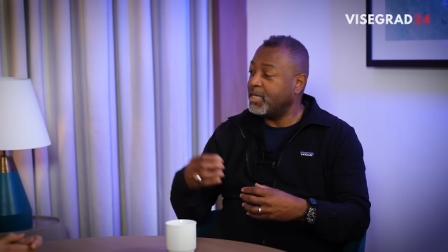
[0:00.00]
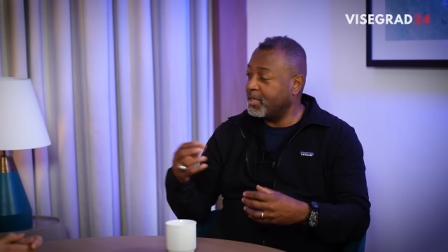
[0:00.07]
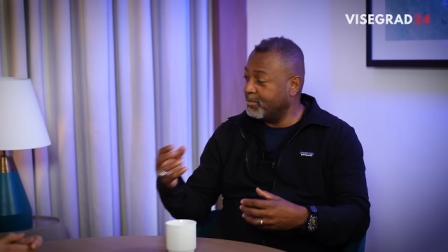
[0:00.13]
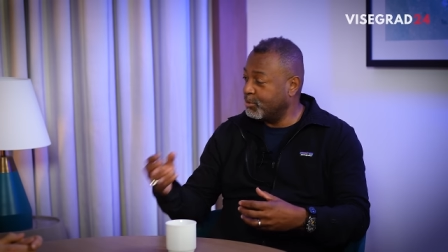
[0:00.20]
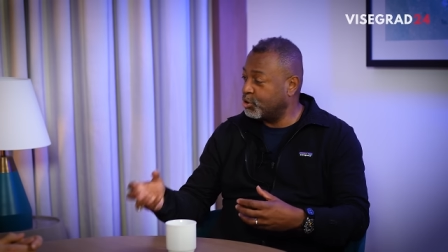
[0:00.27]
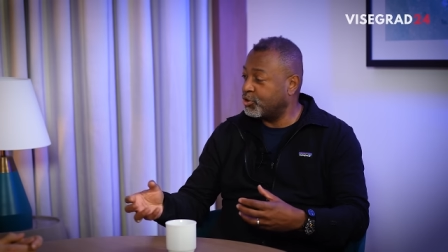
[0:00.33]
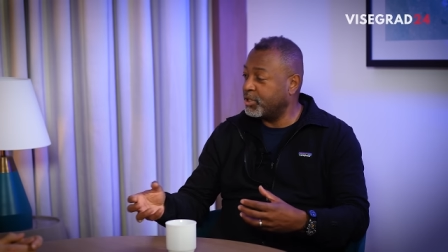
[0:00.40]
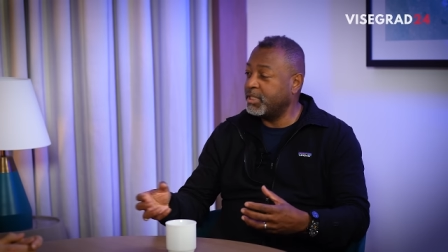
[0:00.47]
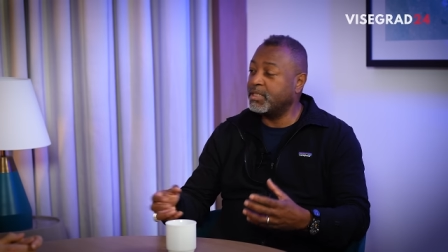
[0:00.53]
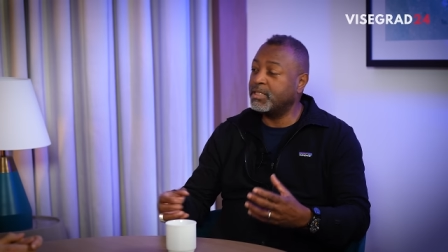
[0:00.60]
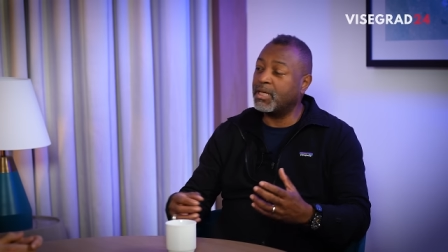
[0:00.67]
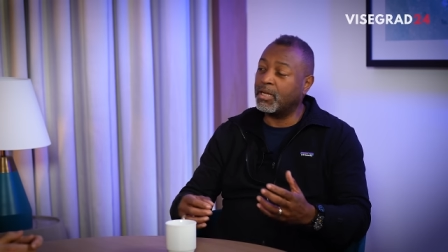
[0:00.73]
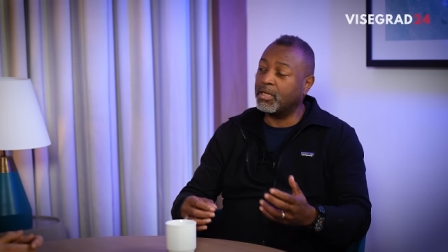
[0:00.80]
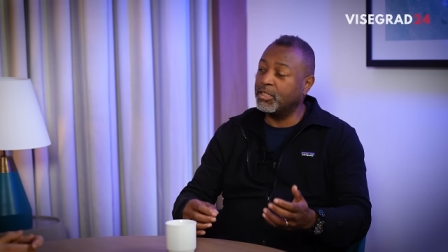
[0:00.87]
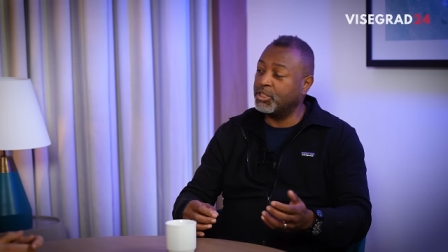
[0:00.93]
imagery
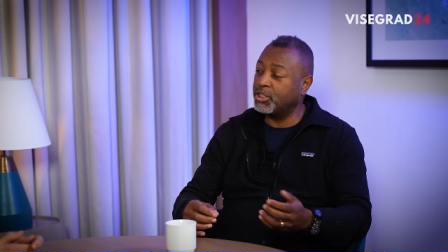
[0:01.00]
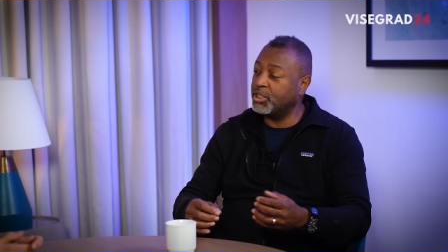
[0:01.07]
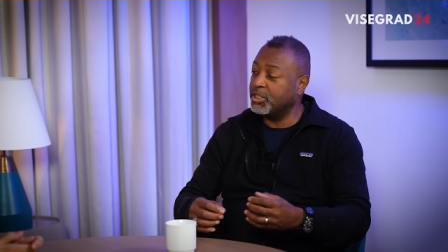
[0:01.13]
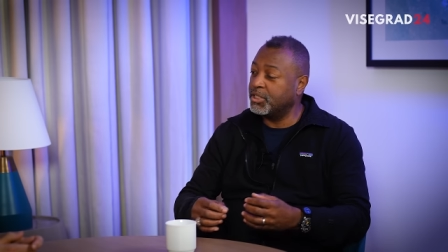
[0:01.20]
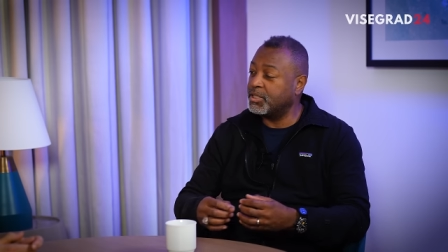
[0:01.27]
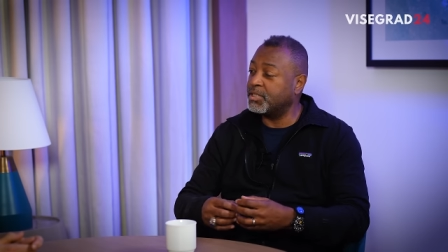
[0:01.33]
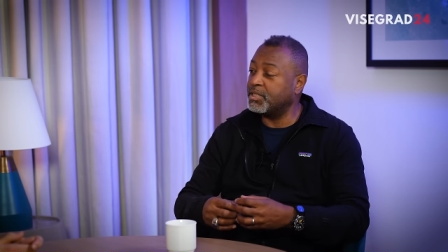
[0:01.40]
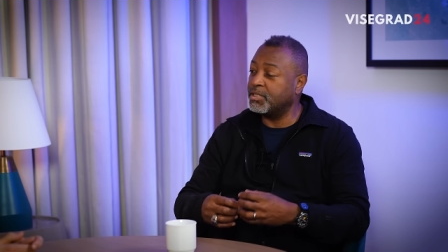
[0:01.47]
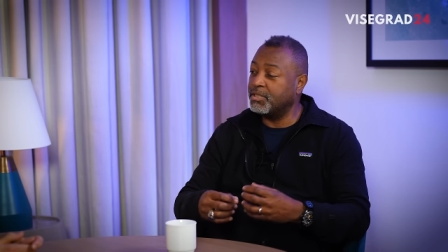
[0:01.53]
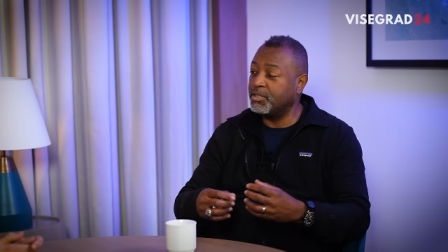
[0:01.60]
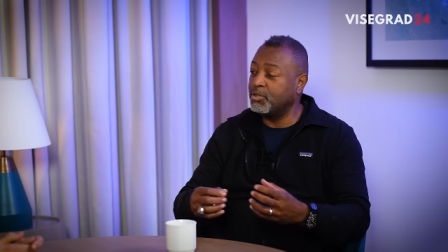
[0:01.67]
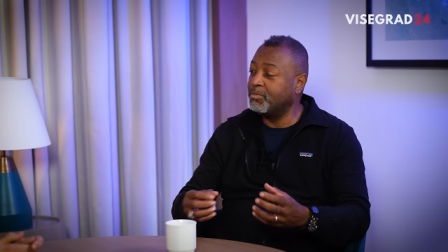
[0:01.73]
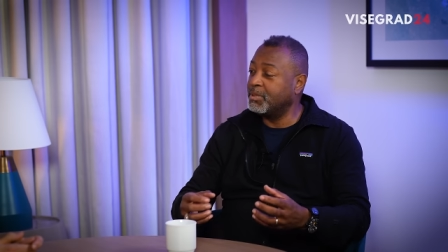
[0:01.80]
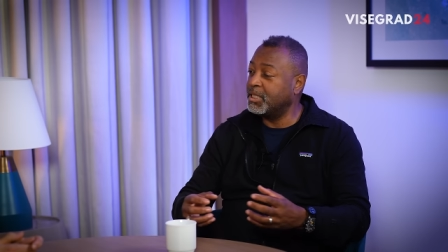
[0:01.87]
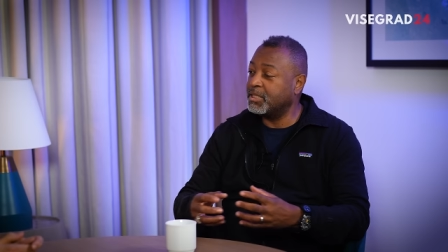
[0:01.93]
intelligence and
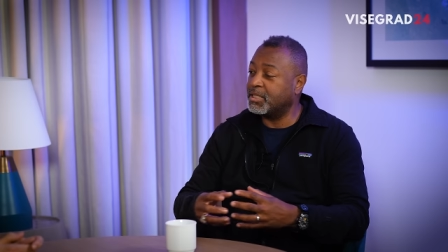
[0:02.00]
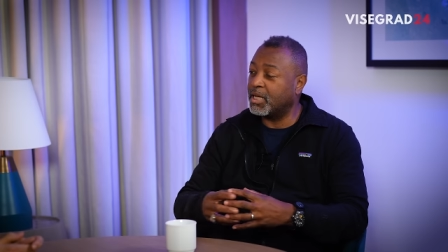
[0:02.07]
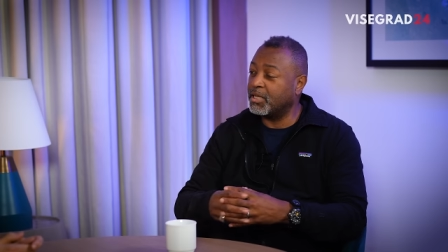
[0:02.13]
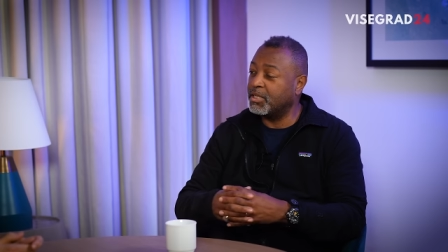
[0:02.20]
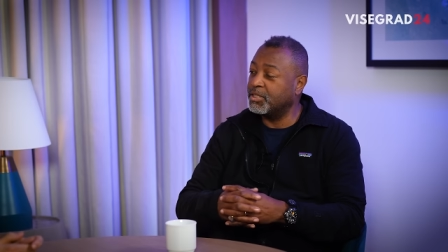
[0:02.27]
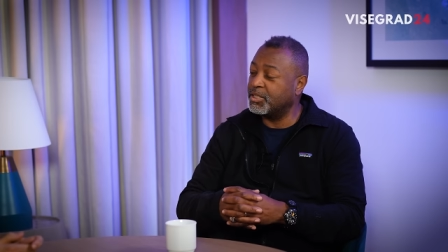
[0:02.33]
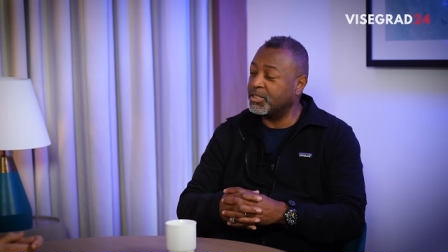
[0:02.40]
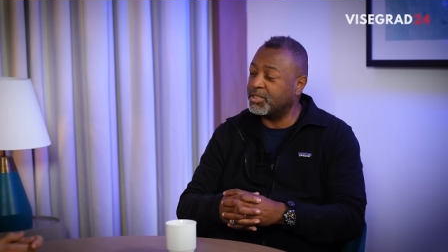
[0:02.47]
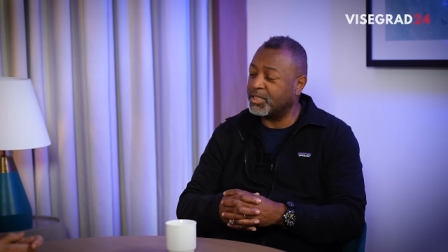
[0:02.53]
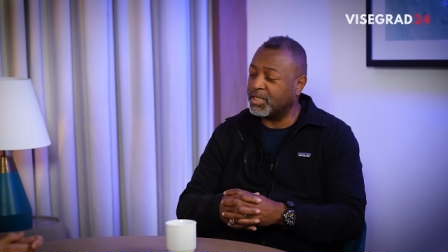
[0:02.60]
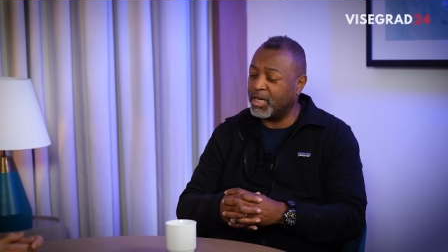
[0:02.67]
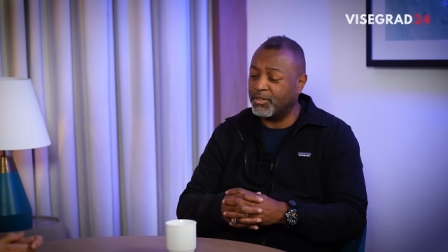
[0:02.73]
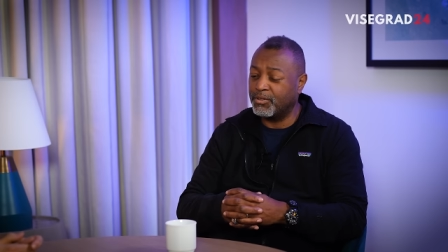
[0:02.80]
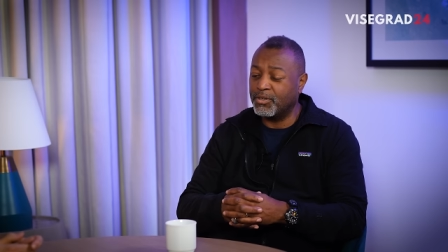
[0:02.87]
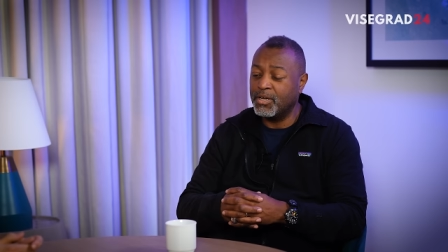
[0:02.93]
human intelligence
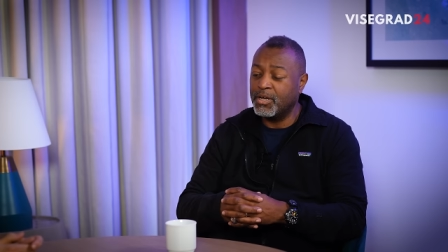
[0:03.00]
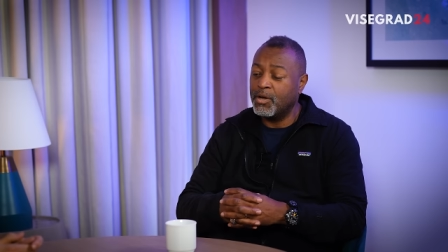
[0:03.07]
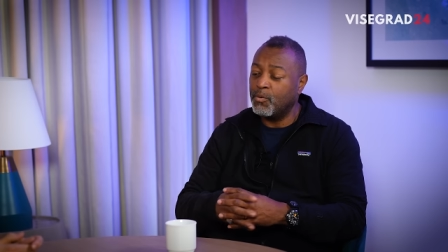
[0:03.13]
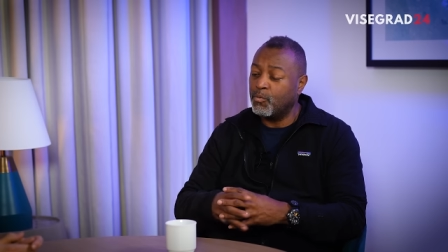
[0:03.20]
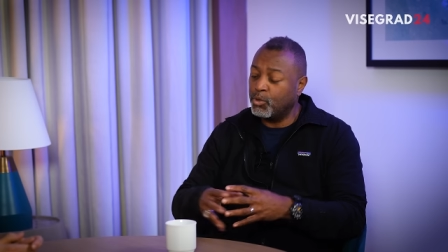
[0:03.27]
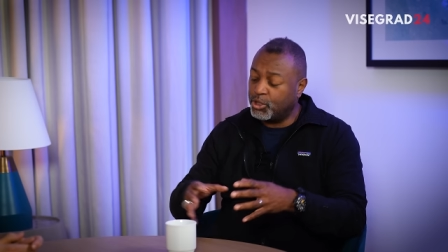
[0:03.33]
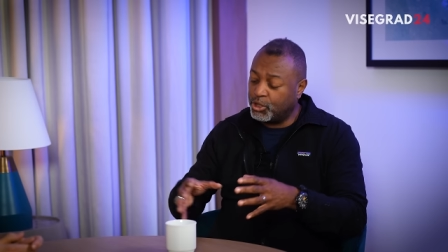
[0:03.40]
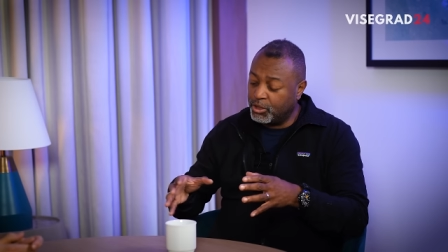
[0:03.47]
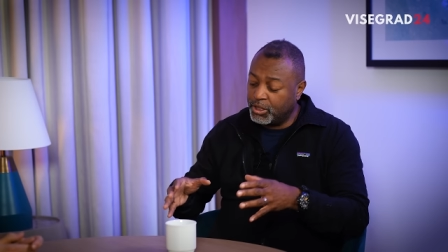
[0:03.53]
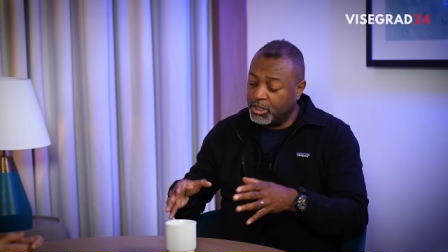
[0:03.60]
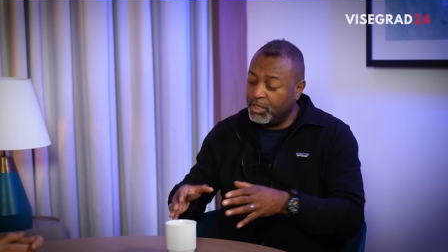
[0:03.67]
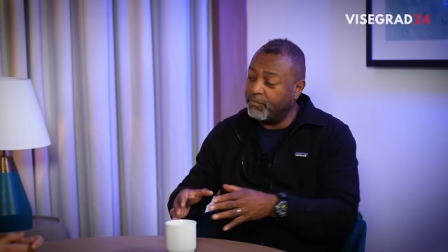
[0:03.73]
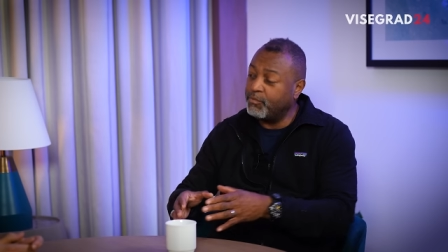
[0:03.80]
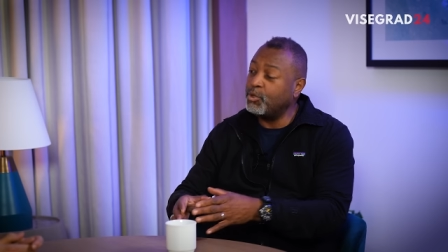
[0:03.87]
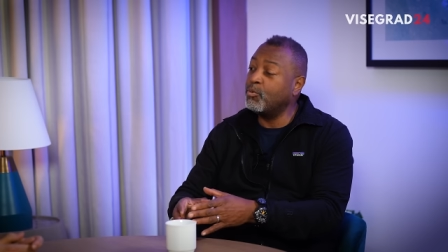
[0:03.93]
together, which should
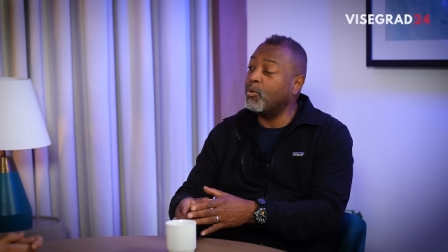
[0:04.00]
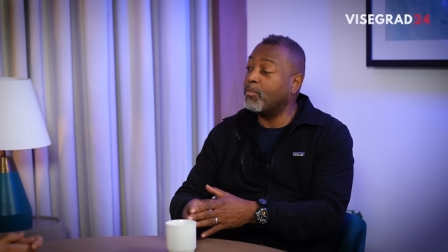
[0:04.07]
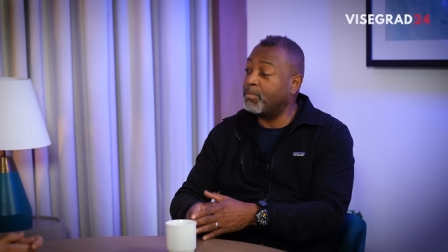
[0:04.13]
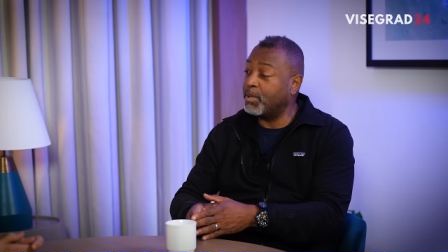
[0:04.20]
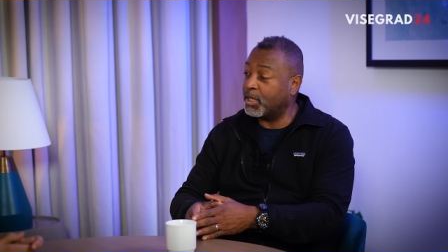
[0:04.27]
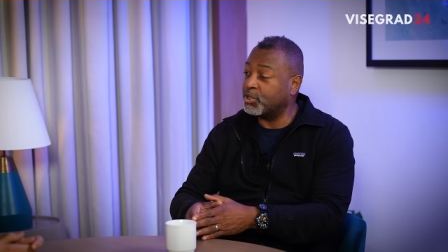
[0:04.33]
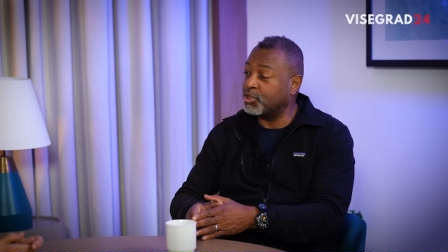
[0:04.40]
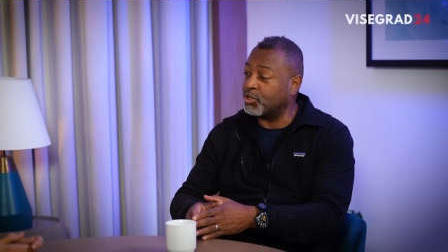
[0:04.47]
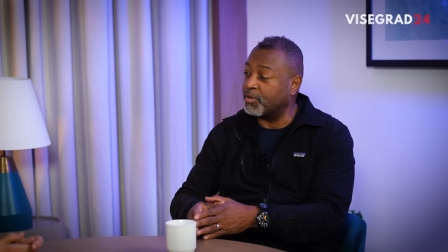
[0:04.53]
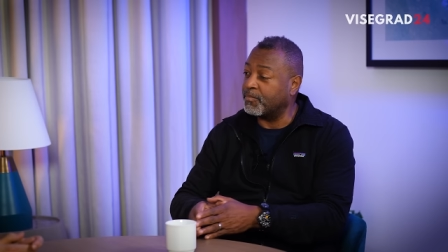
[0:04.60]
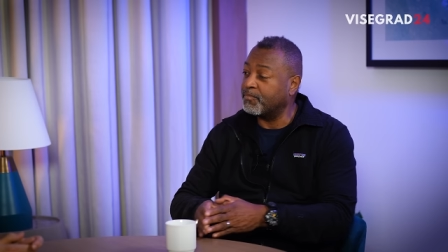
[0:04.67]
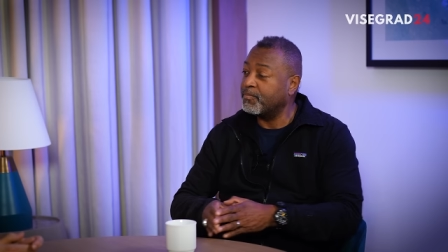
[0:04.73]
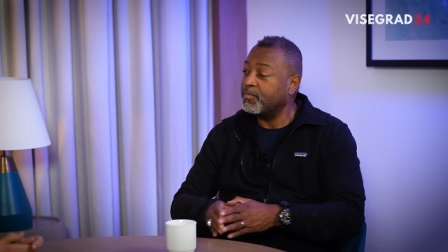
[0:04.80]
give you a picture.